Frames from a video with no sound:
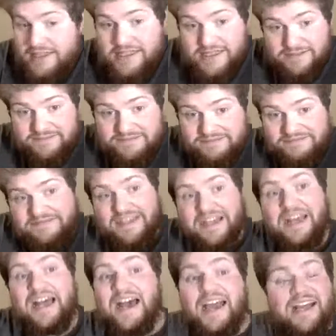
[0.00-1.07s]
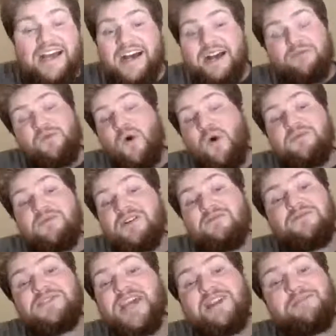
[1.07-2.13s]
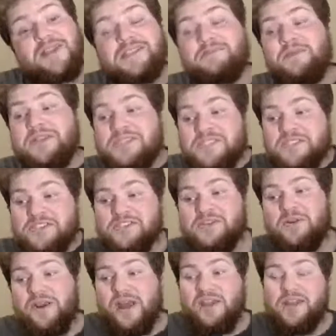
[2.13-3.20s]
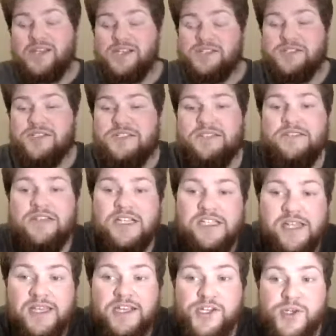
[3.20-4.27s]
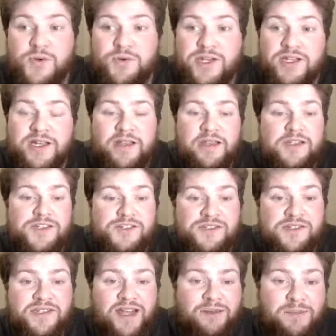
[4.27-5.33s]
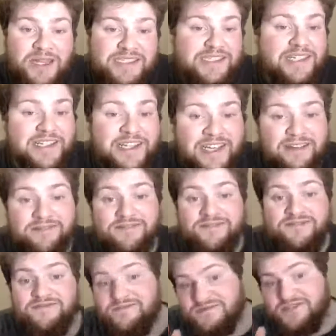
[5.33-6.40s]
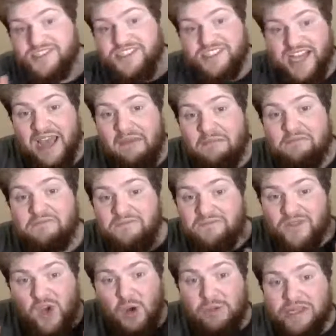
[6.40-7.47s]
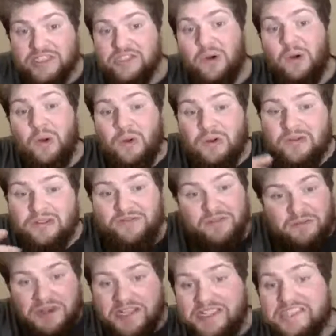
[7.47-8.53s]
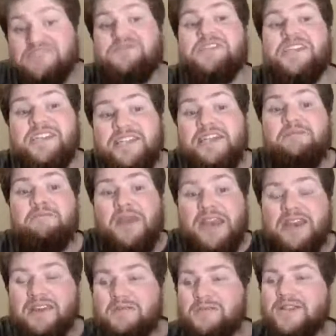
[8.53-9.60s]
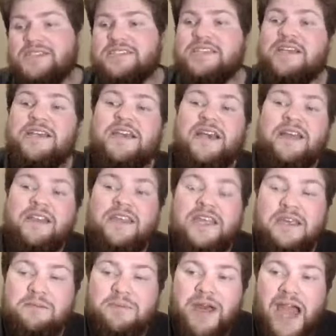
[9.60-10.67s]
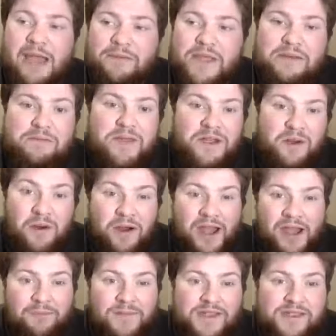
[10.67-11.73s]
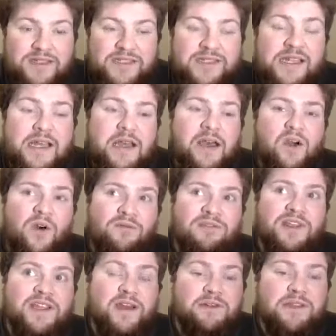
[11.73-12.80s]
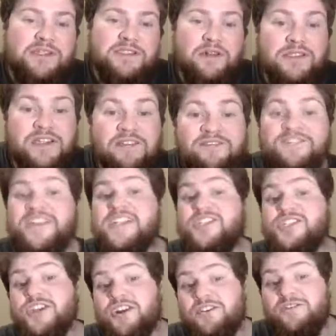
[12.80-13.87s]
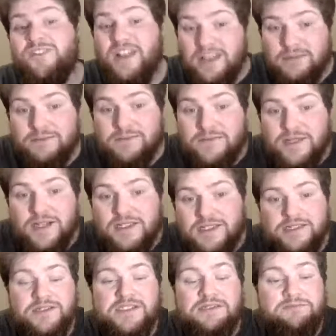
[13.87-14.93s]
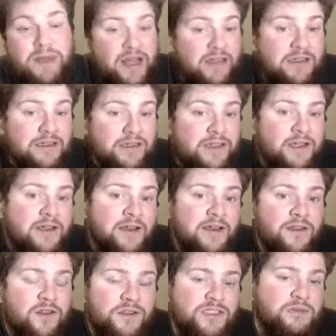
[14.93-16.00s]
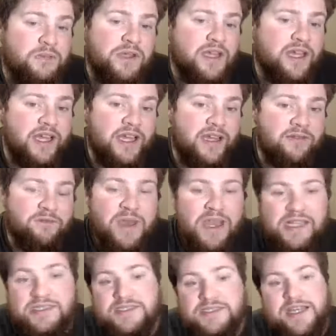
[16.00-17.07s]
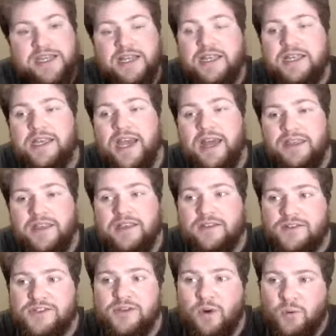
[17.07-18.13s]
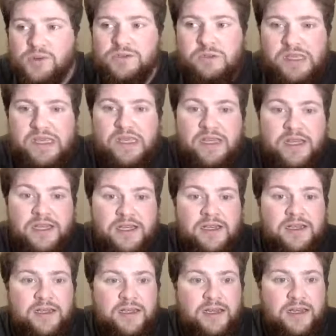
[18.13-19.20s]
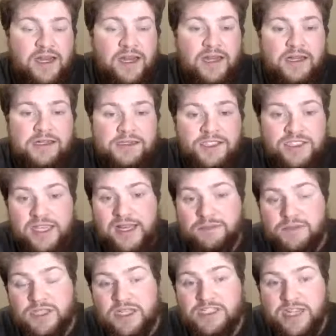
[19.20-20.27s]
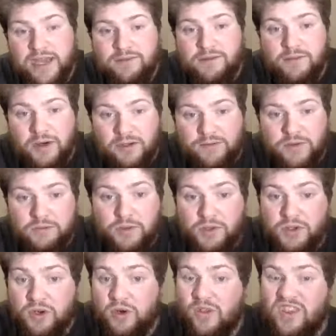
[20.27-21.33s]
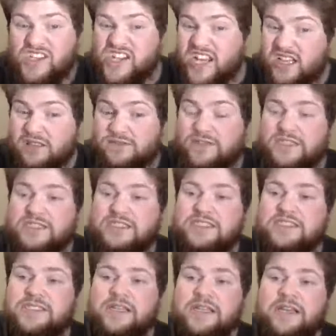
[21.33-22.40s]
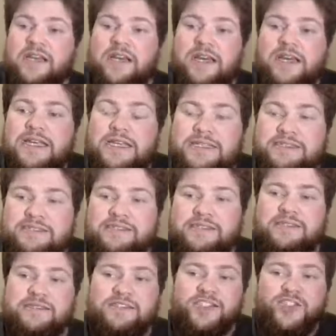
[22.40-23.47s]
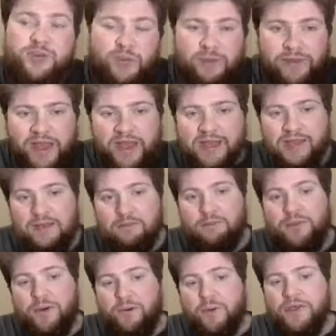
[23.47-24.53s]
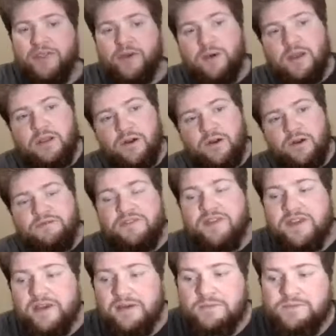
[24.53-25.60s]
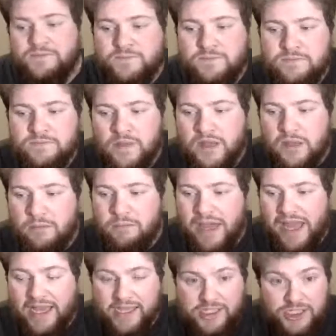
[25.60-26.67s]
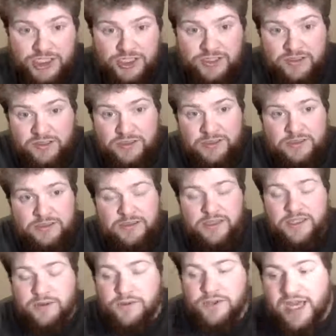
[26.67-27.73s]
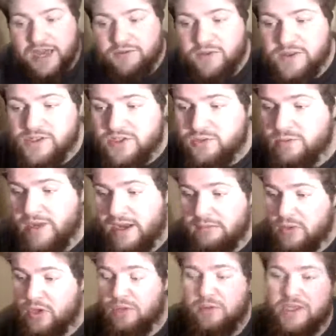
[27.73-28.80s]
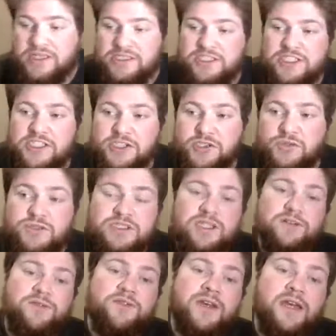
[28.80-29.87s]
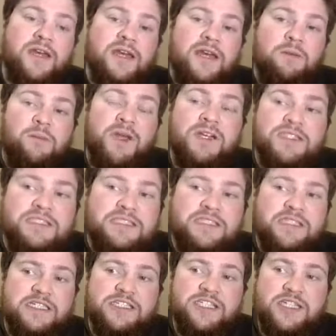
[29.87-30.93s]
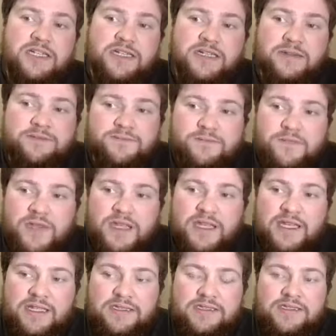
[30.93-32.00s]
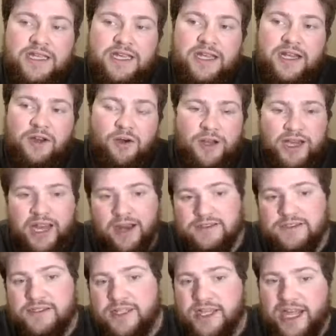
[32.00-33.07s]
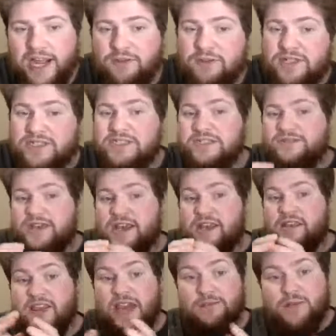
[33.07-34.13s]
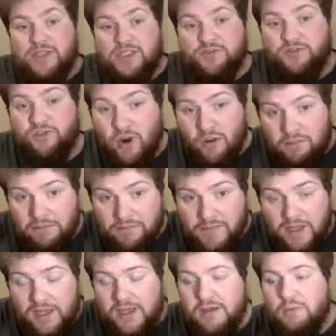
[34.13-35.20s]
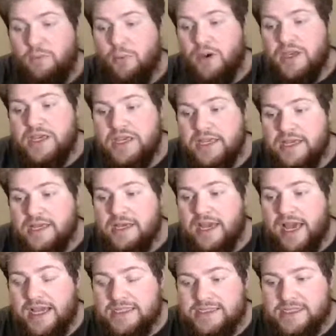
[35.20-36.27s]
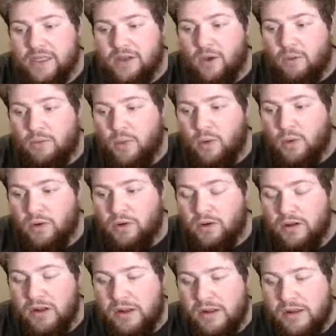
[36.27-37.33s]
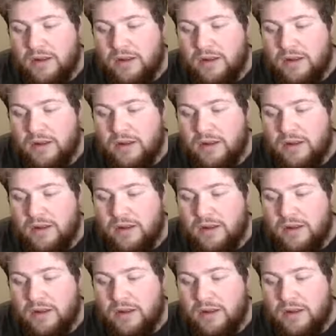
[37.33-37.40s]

I like it. I've waffled on for 10 minutes, but it's a good story. I think you should read it. I basically give Shazam Comics all of the money so they can keep making them, because they keep happening but not happening, and hopefully now that he's got a feature film under his belt, they'll just be like a kind of mainstay. Like, I think there should always be a Shazam/Captain Marvel book on the shelves, because he's Superman, but without a lot of the baggage that you would have with a Superman book, because you can do stuff, because he's like an iconic character that you can't really deviate that much from, but he has a lot more